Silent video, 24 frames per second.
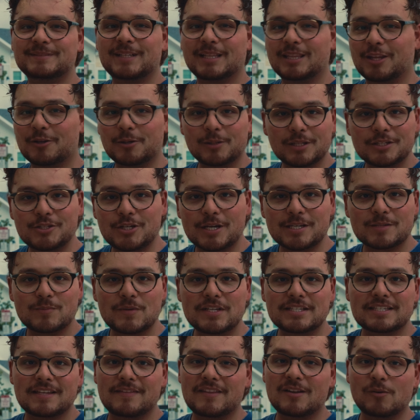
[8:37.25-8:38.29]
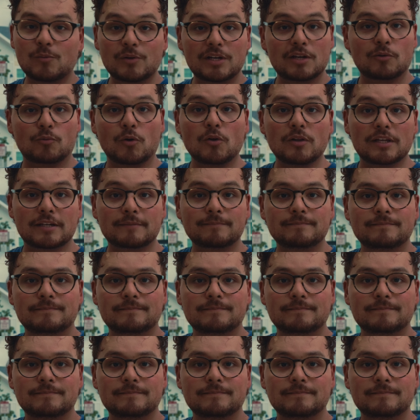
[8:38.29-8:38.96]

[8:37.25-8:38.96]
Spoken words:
little adjustments, and then we'll get rolling.